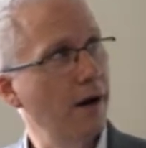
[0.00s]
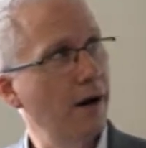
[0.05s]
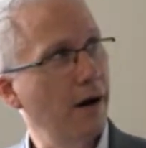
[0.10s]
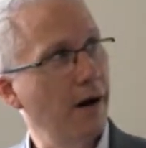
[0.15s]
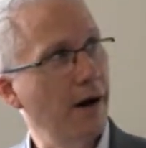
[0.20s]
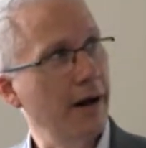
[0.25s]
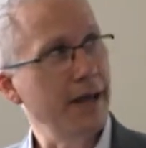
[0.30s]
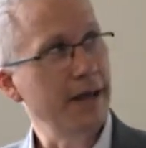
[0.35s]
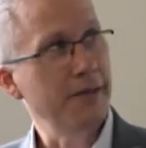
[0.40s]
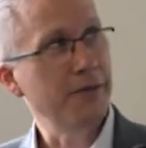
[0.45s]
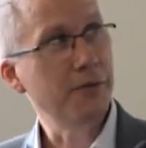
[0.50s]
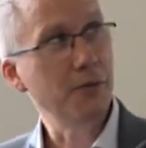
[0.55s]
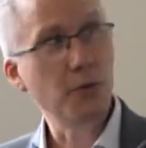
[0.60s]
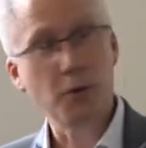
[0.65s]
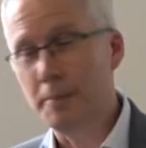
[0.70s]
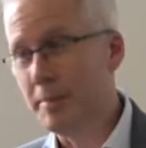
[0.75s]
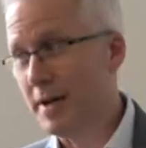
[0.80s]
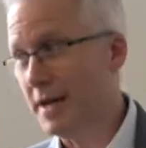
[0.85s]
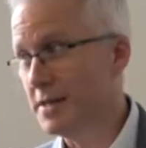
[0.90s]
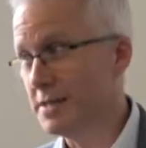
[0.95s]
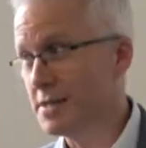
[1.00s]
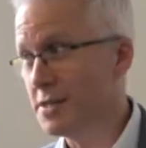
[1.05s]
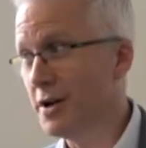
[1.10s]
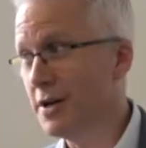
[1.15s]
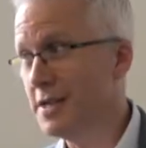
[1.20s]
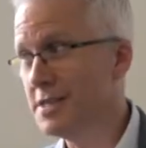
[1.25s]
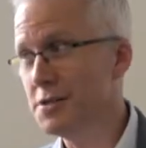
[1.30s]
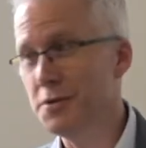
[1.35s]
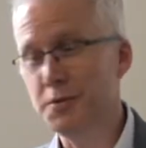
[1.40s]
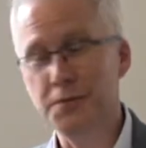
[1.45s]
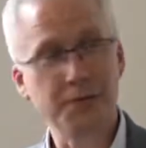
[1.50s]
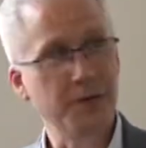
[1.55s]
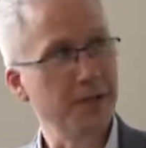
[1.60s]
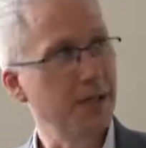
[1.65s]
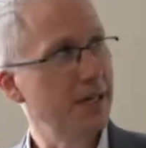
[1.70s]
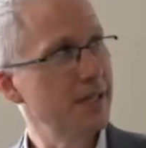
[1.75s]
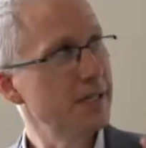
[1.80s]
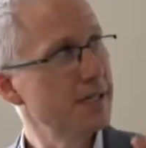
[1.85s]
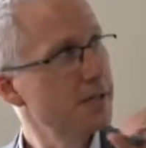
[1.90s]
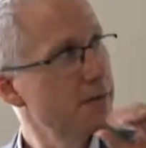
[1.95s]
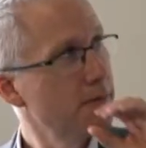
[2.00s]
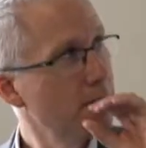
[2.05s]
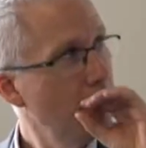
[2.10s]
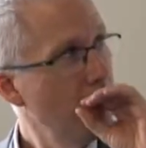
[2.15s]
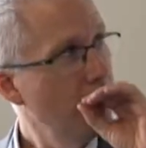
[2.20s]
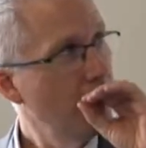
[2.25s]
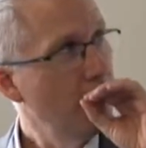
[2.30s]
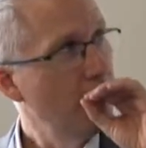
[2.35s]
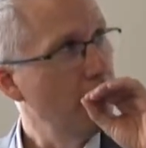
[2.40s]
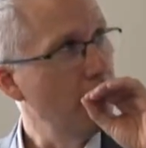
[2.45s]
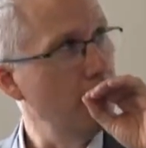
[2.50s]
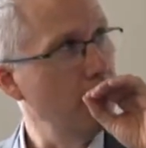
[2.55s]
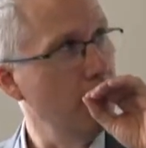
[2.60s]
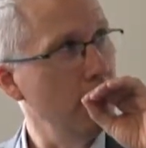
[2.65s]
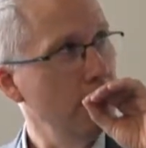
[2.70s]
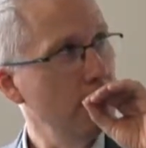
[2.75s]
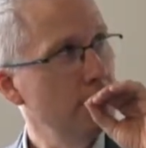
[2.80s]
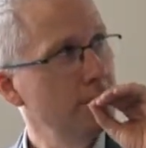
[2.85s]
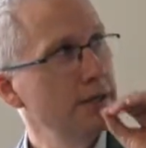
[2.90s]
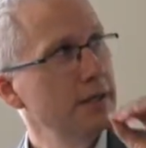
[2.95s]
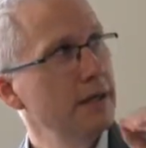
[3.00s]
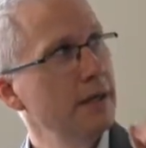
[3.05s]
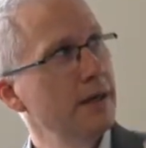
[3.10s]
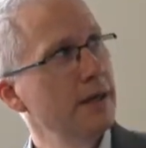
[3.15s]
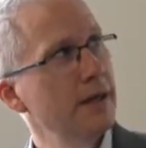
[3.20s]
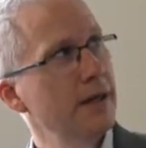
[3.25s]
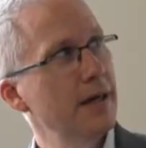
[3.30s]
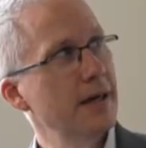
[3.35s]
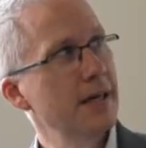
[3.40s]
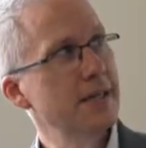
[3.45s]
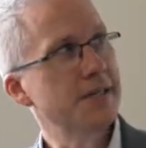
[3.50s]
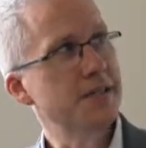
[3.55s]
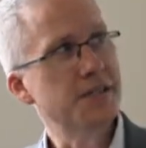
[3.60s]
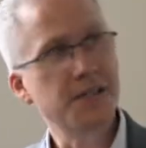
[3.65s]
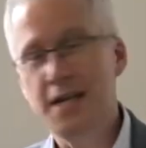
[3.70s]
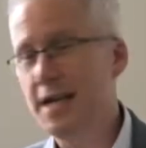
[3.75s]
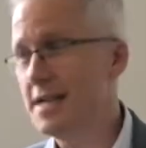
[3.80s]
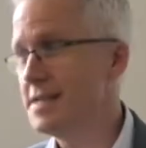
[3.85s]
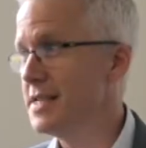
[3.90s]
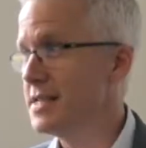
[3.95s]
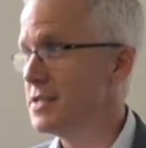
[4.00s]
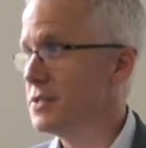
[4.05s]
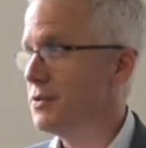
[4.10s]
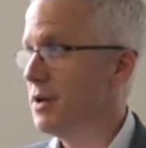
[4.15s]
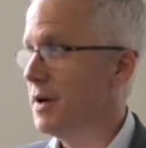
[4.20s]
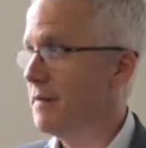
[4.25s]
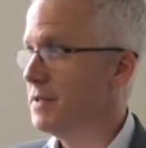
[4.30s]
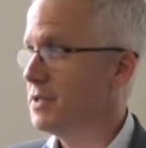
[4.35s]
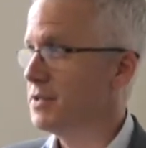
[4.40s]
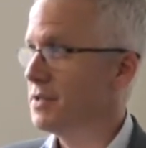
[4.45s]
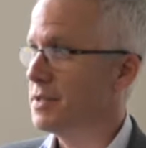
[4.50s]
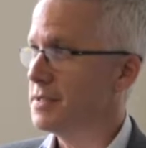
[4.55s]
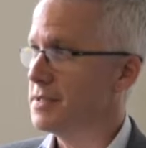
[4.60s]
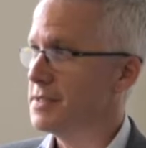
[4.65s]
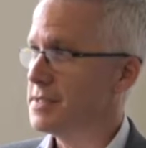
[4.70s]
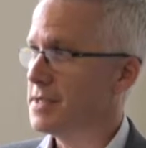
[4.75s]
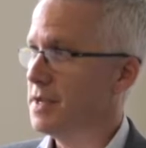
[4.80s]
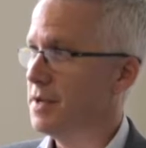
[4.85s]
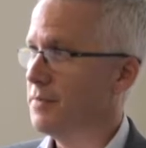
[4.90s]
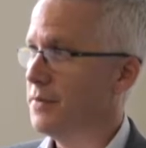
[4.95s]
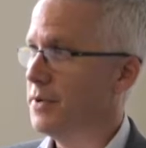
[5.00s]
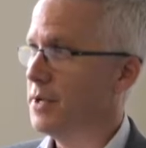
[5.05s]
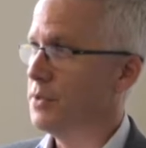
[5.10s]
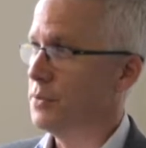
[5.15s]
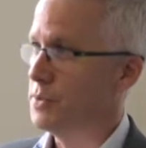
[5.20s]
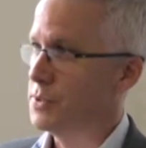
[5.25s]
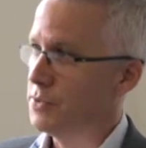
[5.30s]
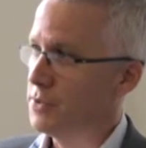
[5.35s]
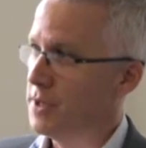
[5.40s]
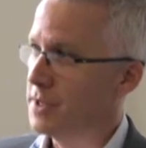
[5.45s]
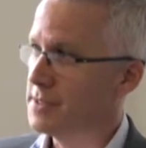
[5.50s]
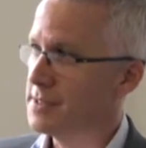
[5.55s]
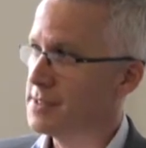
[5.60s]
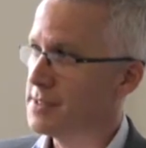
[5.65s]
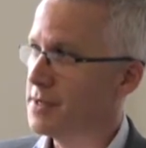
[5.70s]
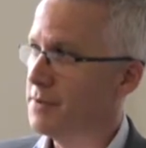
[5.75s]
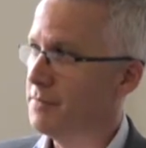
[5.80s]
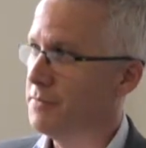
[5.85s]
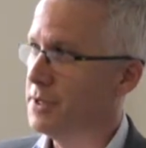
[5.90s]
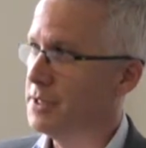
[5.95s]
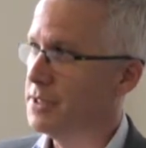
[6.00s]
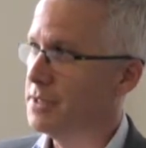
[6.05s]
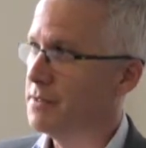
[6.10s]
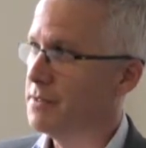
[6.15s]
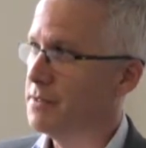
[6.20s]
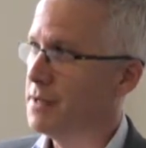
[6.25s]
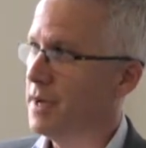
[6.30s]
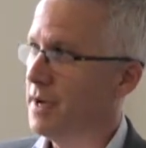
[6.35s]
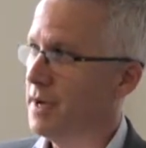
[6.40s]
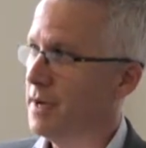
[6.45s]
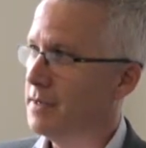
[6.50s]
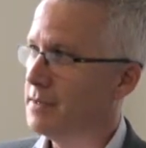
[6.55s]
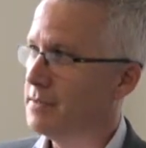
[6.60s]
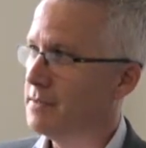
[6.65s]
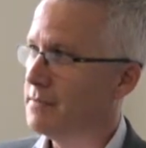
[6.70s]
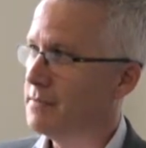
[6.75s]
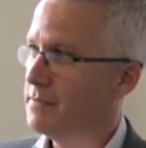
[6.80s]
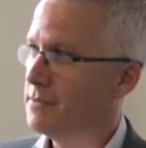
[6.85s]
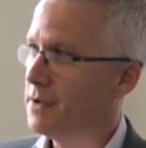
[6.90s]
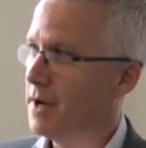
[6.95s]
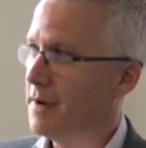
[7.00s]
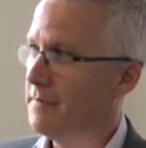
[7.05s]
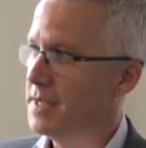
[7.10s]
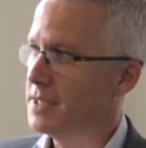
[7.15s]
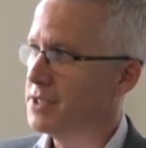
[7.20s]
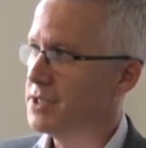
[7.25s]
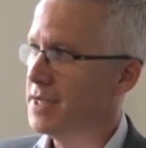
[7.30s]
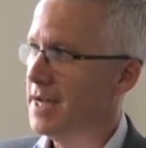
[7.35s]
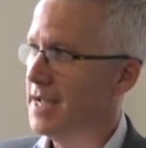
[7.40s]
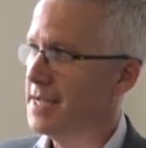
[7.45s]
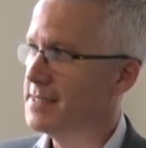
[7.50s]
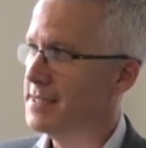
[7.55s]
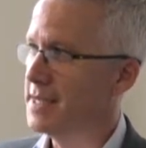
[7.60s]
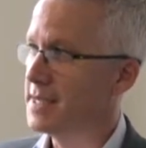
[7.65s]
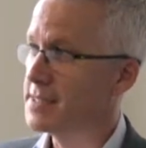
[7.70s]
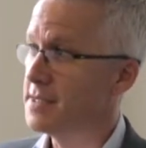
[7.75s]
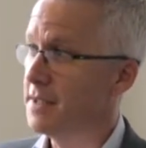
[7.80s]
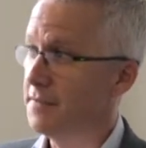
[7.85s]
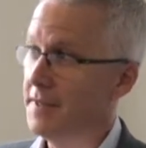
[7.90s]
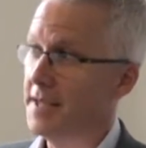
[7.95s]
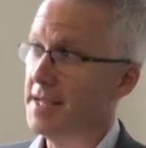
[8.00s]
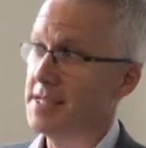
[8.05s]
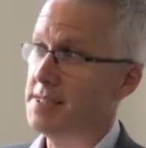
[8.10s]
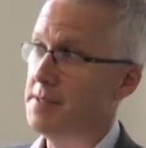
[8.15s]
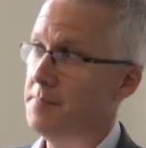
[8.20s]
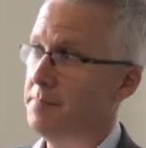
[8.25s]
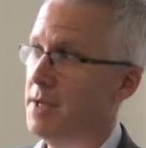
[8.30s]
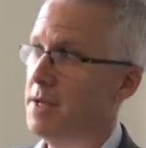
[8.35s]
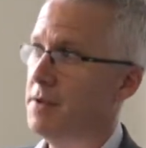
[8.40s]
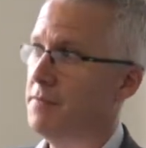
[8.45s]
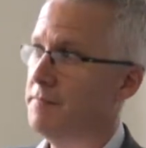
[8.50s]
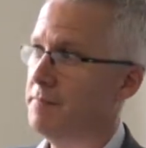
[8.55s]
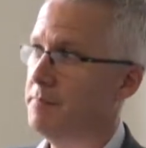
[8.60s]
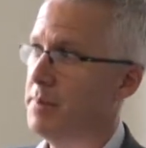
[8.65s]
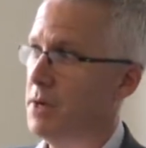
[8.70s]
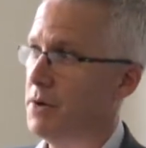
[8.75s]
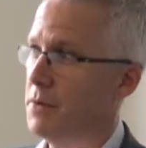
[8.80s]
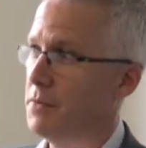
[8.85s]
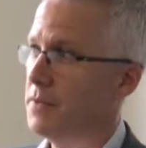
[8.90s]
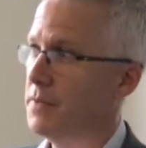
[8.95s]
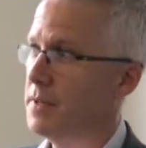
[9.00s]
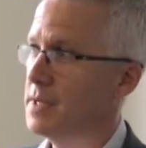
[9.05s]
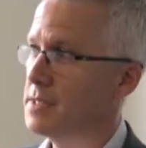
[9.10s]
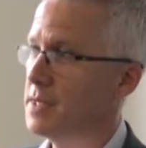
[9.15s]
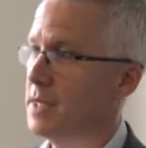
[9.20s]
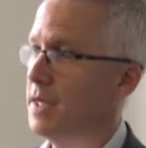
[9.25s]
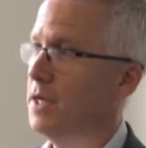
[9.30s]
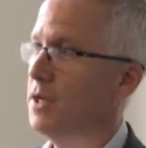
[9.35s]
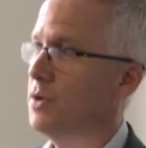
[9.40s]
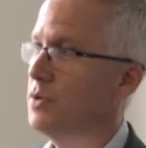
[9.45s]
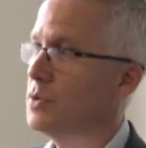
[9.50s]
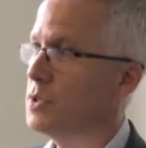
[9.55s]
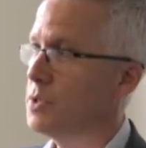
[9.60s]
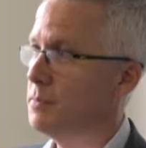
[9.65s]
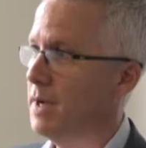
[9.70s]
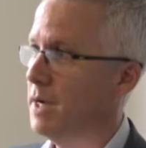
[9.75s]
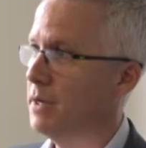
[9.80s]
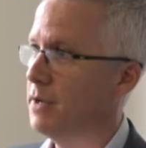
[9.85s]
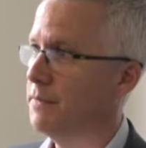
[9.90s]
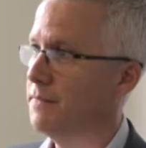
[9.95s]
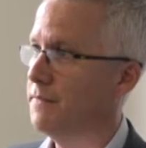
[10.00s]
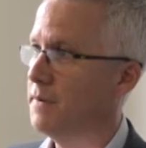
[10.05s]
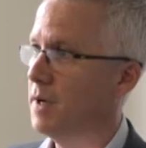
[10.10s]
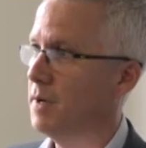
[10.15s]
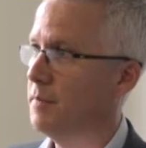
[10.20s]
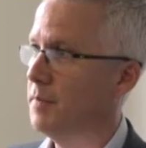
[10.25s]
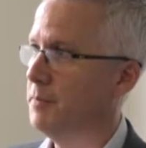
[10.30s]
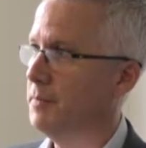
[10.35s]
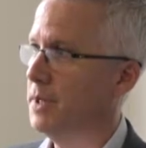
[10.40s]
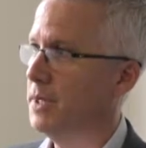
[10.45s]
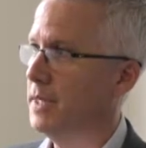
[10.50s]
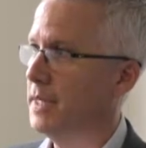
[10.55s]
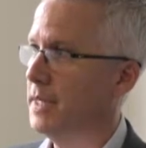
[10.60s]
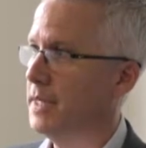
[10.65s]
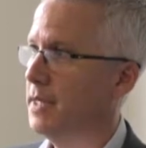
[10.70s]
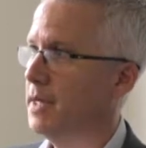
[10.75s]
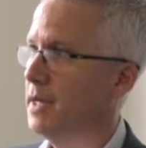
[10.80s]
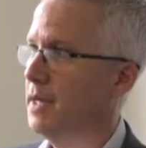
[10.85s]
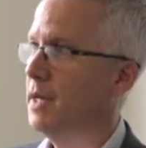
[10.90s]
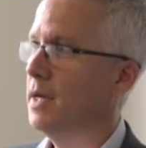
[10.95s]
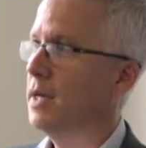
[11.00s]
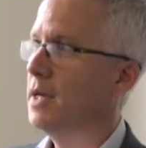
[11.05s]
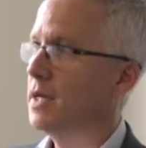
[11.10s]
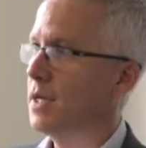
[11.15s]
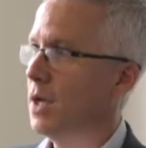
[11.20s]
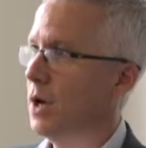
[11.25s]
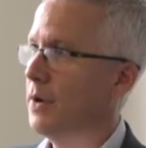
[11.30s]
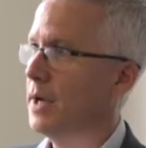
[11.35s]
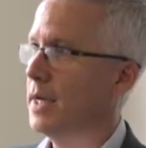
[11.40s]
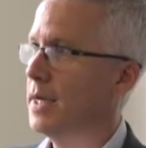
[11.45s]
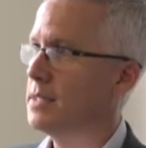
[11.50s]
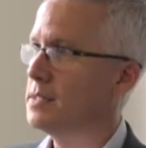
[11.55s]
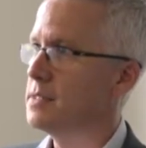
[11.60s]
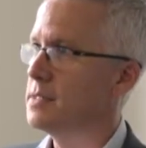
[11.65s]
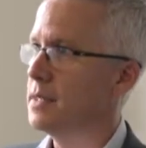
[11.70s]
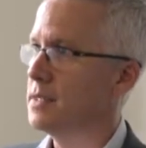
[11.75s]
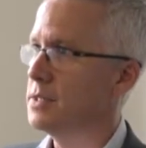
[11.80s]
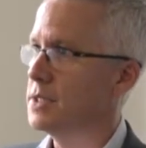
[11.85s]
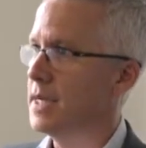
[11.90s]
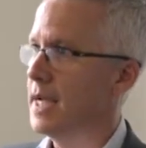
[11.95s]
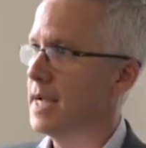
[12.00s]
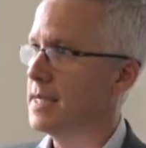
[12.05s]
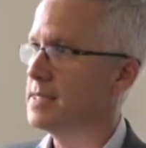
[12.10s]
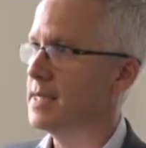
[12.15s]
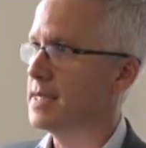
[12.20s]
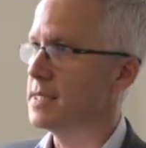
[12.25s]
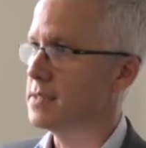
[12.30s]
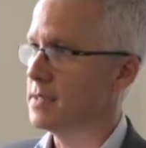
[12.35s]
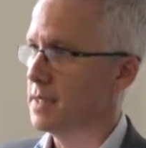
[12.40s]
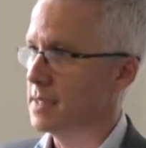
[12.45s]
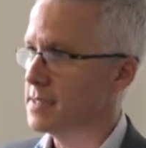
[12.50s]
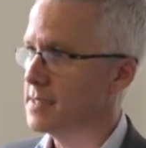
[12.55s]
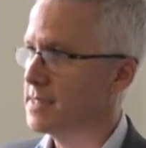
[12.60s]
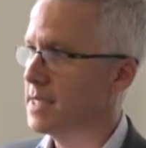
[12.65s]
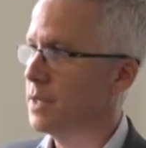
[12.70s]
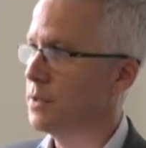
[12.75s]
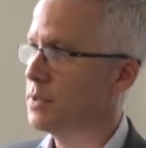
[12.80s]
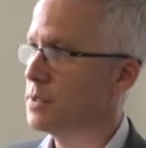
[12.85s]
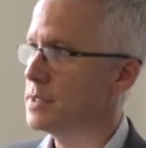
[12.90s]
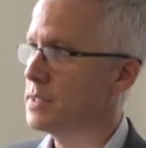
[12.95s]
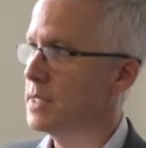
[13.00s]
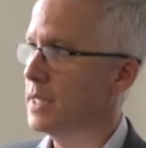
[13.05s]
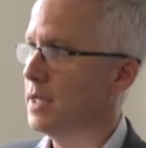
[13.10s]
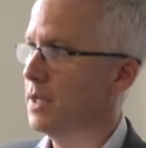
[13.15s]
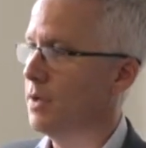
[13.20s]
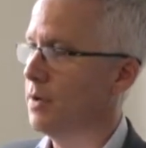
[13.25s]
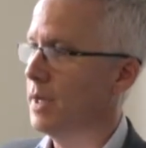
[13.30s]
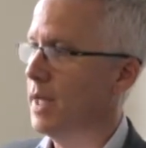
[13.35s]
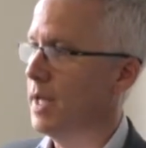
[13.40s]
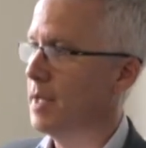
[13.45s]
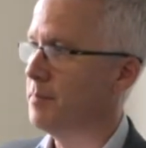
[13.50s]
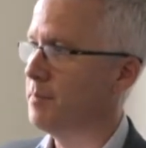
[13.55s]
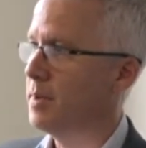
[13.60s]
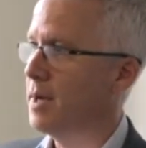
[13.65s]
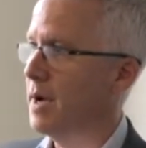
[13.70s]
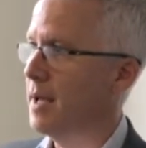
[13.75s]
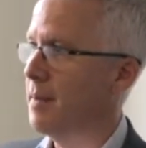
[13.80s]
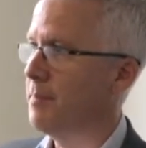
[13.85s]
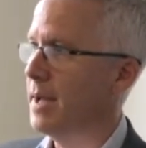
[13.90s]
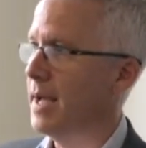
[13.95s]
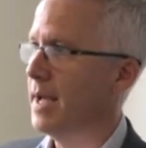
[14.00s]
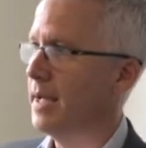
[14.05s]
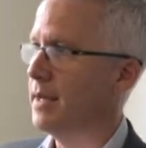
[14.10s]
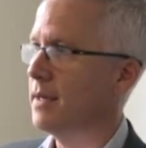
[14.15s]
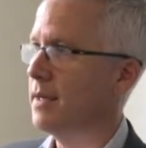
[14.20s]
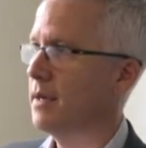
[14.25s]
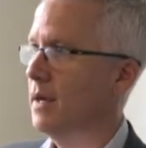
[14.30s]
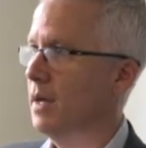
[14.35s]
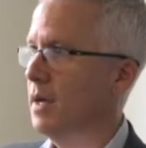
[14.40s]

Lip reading: I thought about the title for this. Is genetics driving drug discovery, or is drug discovery driving genetics? I think it's a bit of both. There's a huge amount of pharma money going into genetics, like sequencing UK Biobank,